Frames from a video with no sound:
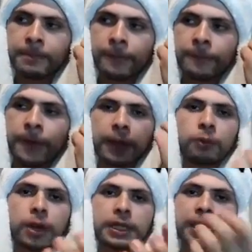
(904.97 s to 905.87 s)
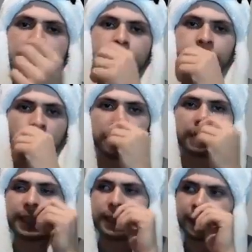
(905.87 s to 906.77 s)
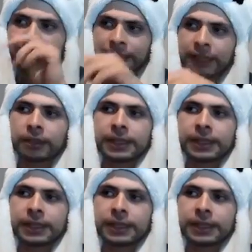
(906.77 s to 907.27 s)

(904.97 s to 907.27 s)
find the ones that have broken links and literally